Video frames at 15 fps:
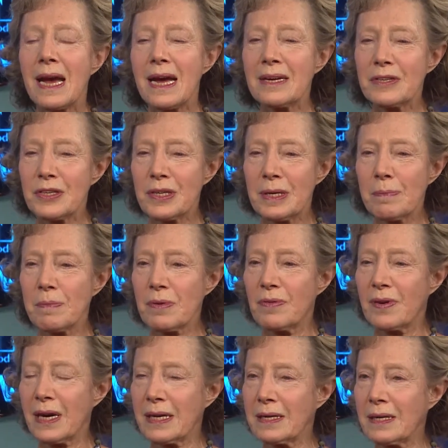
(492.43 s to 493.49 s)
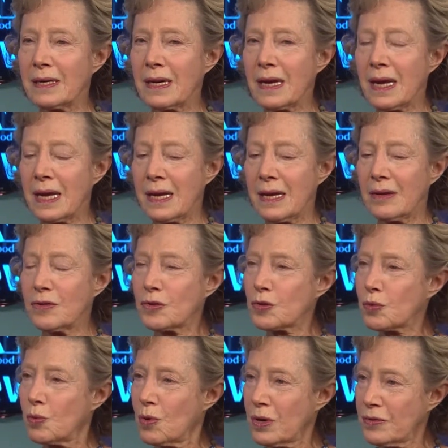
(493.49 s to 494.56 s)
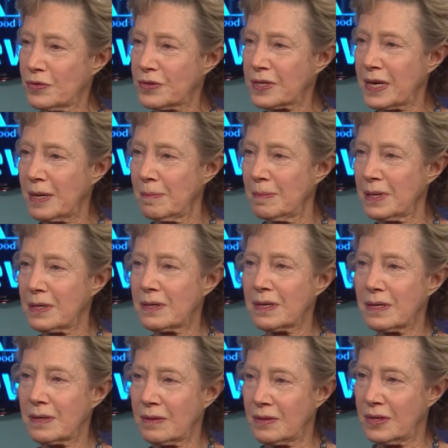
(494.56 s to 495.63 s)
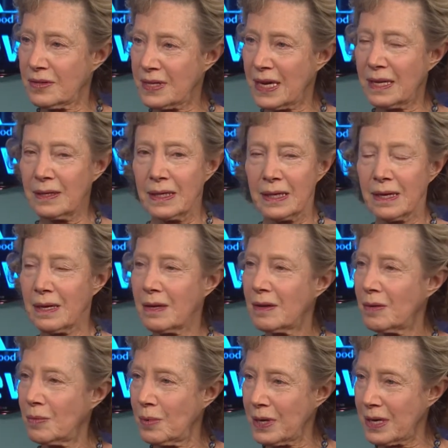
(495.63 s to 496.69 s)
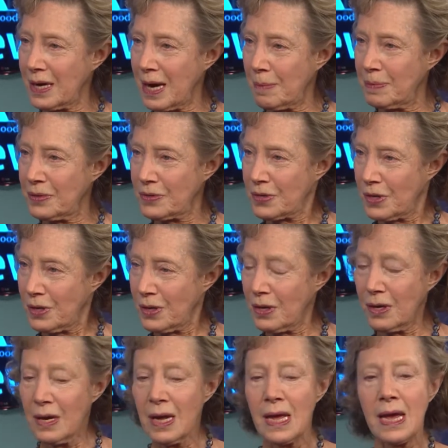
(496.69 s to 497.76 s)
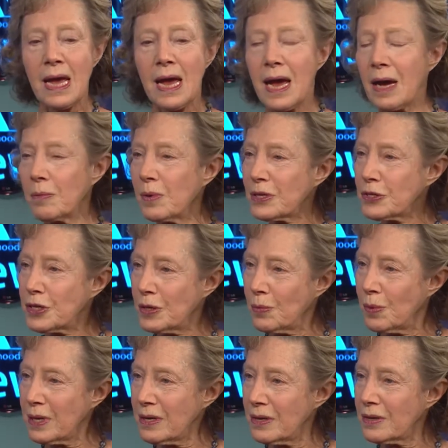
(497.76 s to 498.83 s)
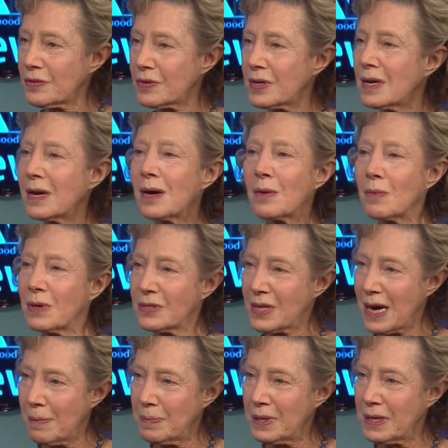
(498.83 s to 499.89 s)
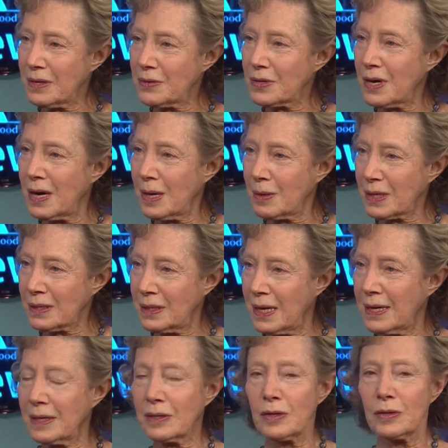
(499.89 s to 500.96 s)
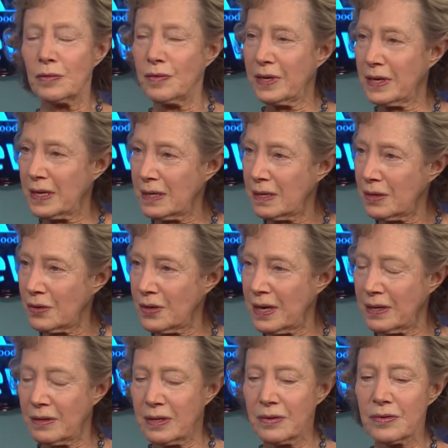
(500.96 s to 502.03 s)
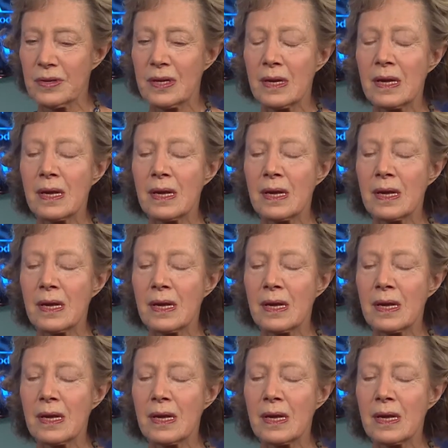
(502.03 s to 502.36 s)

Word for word: and she provided a sworn statement detailing what had happened to her and what she witnessed was happening to our client, Lavina Hernandez.